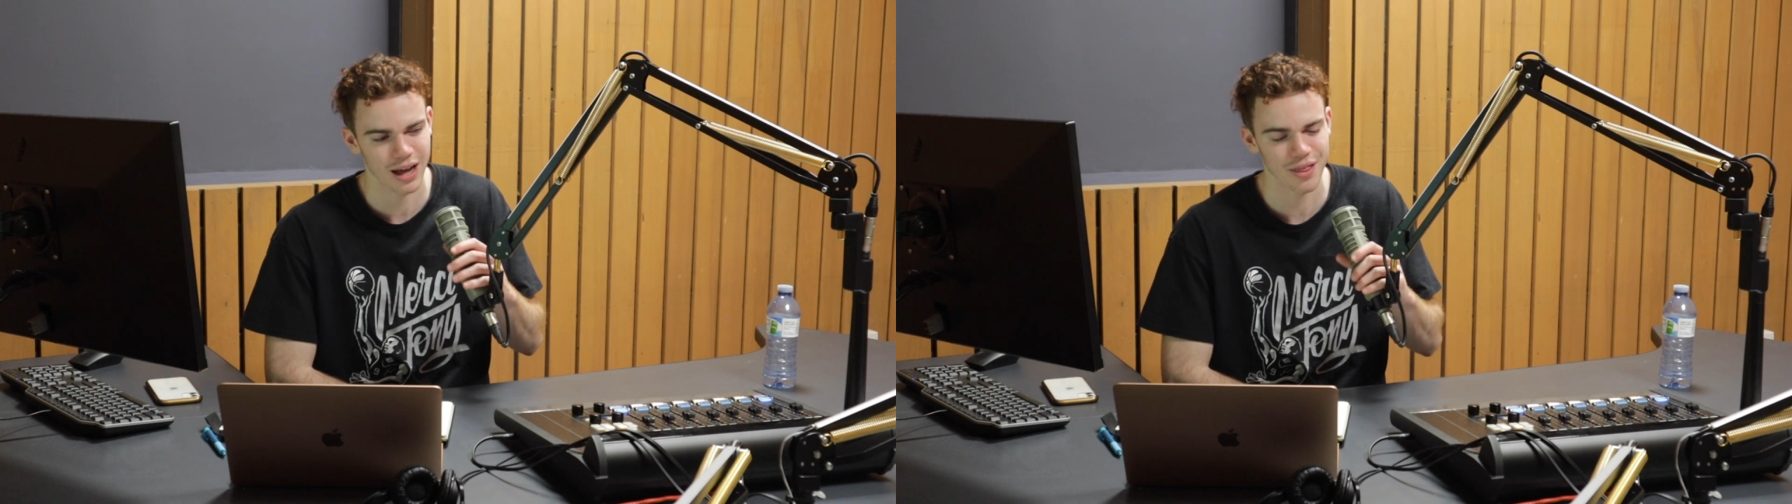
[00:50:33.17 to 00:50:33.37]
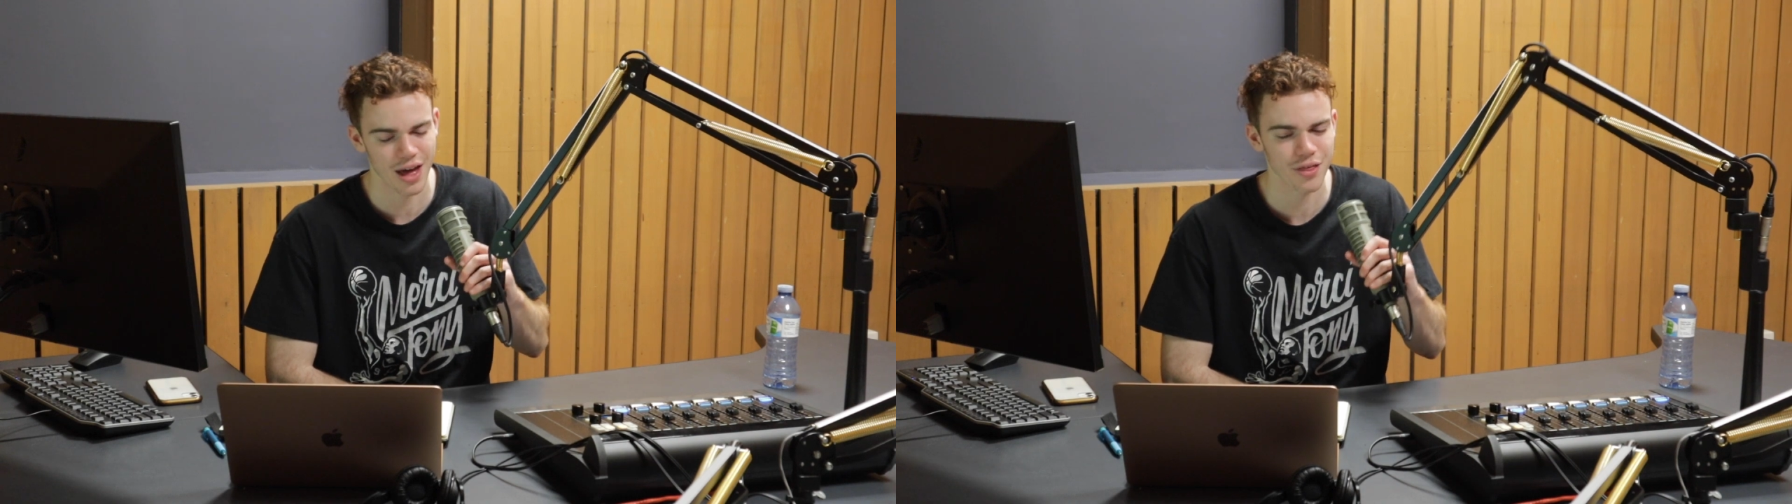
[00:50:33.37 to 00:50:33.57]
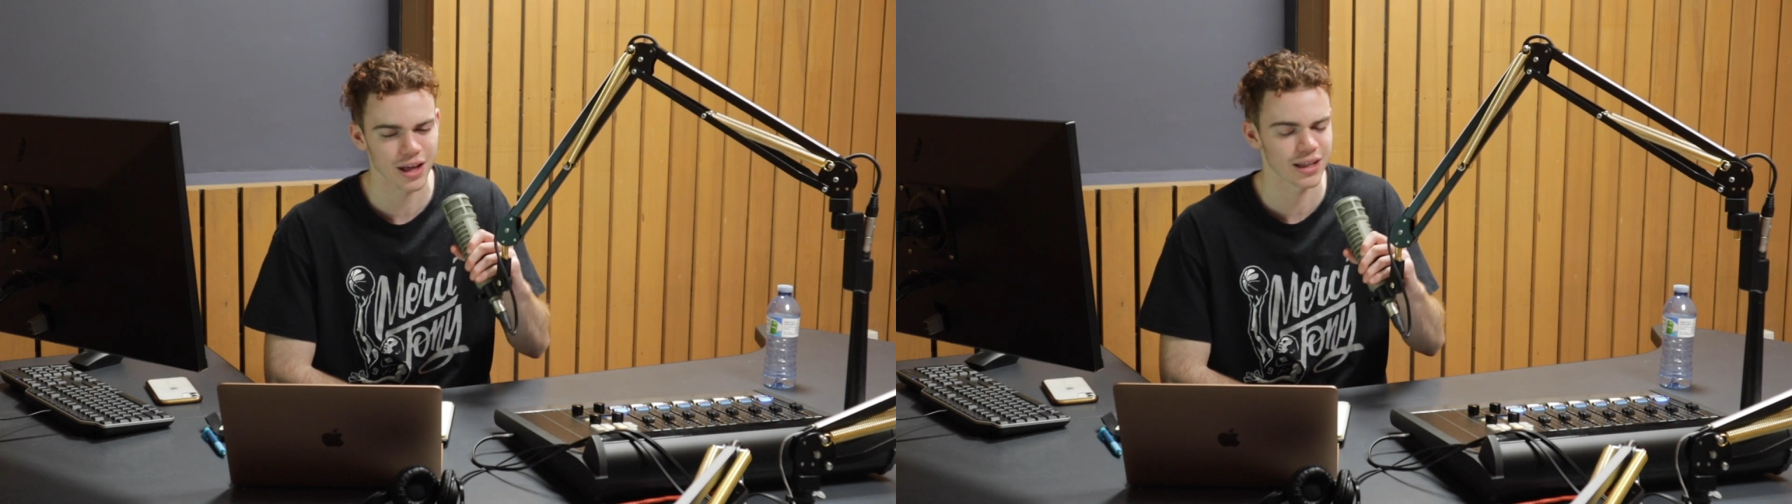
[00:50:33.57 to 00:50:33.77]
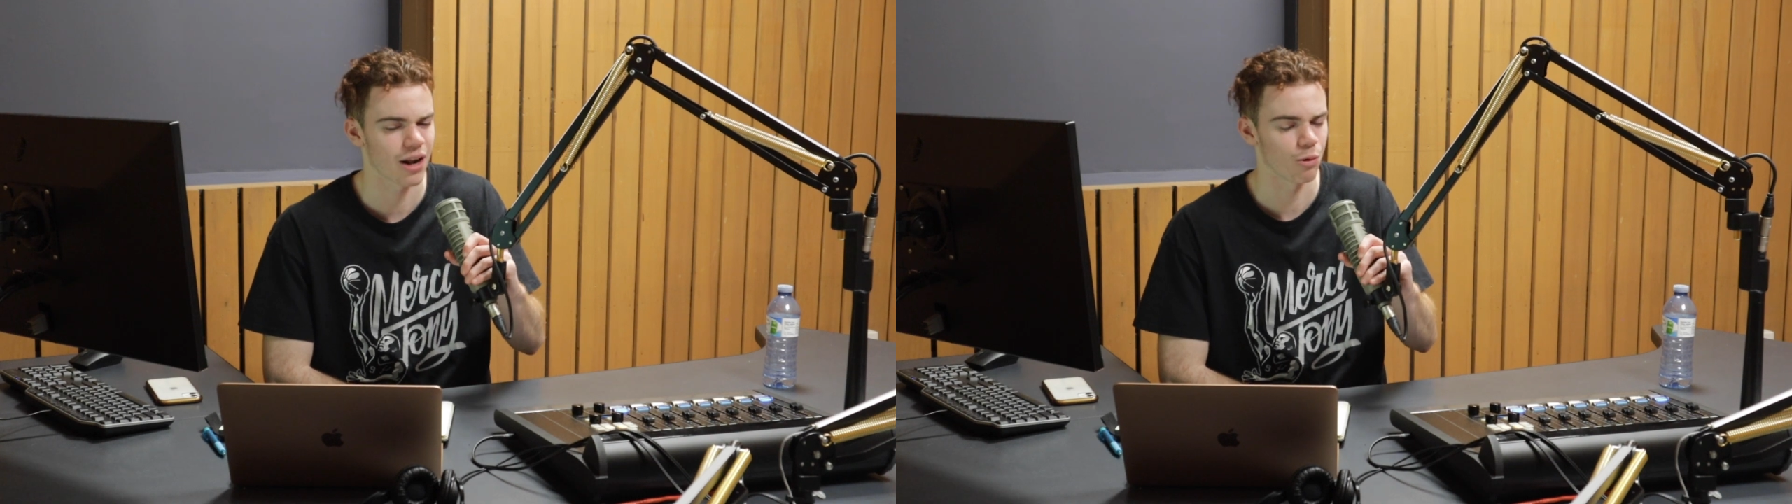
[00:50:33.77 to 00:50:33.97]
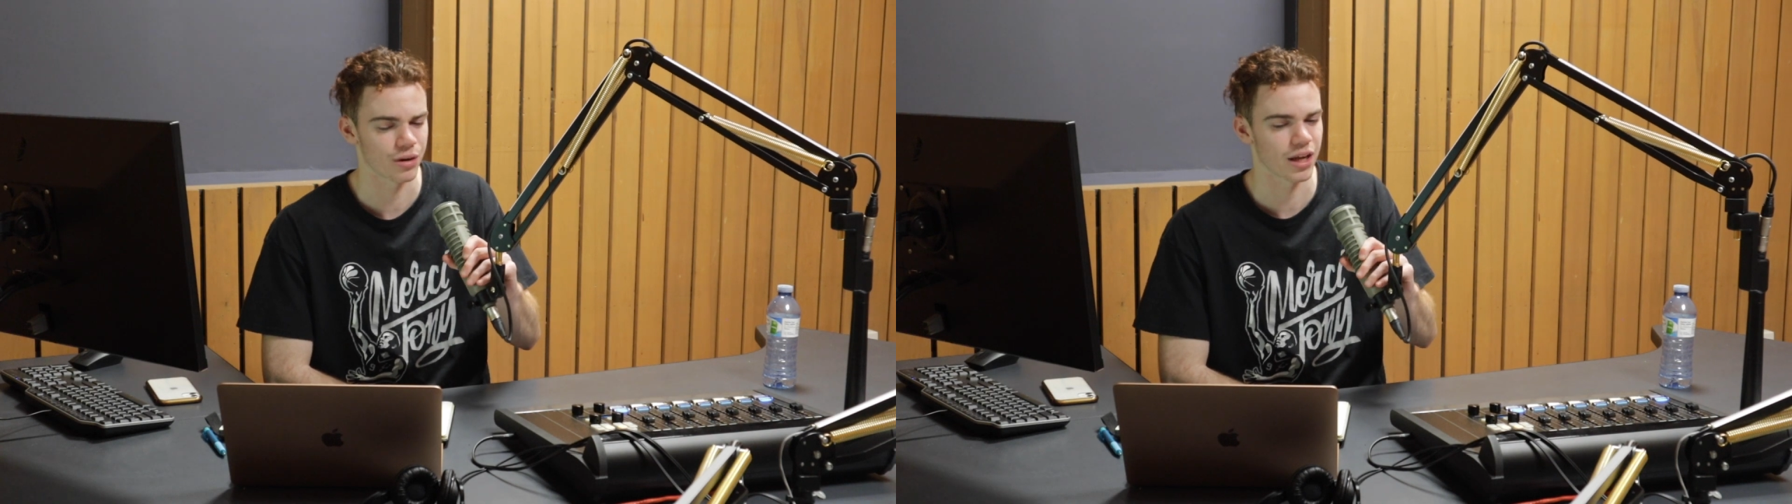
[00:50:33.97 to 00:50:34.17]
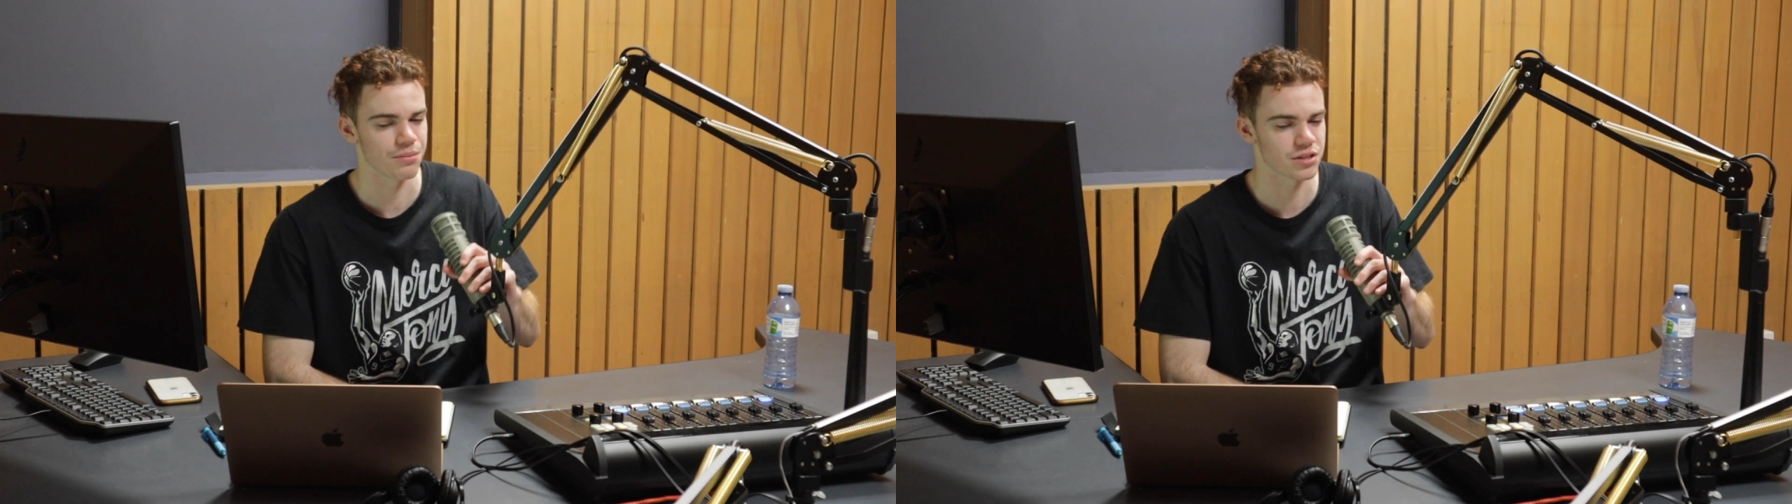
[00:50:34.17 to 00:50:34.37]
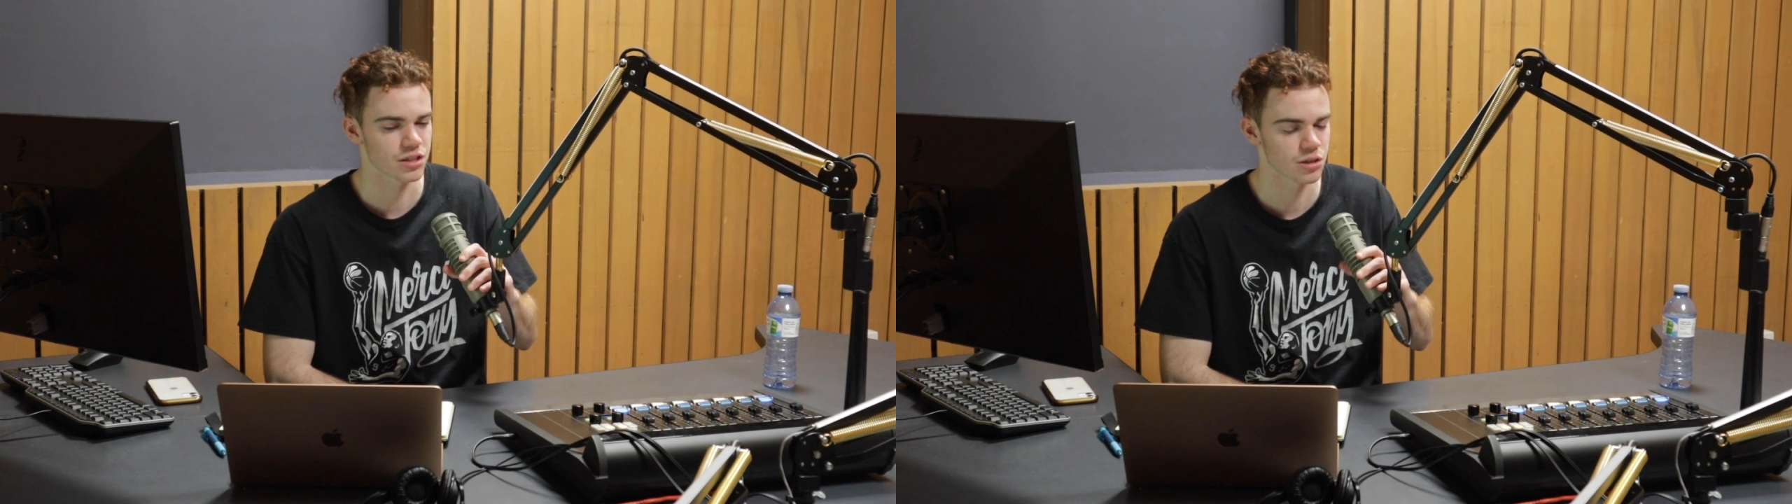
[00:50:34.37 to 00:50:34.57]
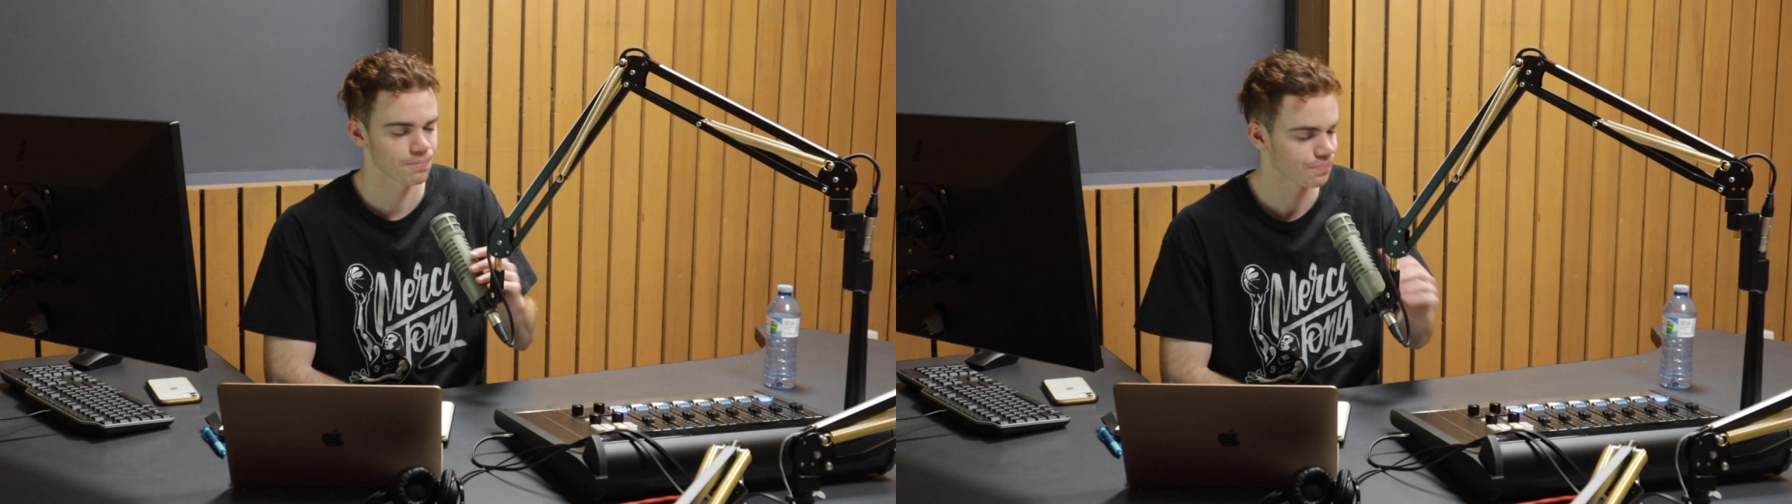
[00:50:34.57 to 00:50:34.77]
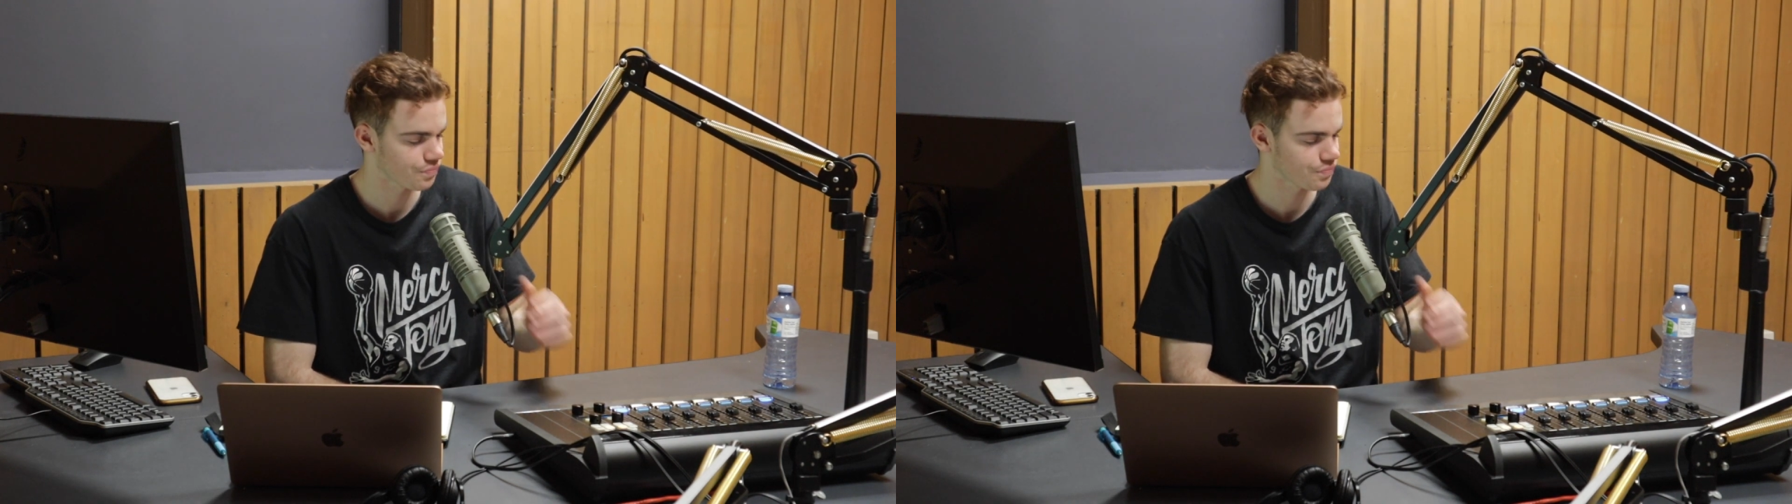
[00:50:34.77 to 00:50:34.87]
I think Atlanta will win Game 6.